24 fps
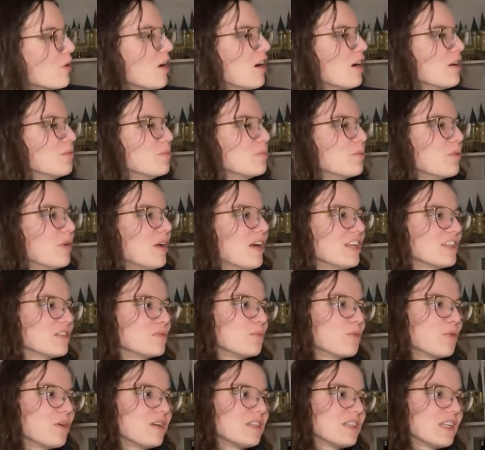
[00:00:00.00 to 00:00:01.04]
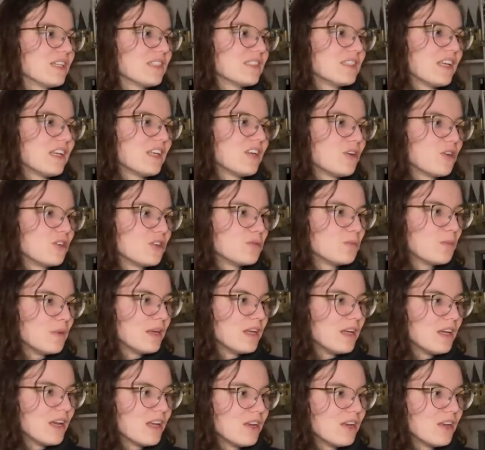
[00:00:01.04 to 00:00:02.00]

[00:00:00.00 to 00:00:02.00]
aren't as bright as they could be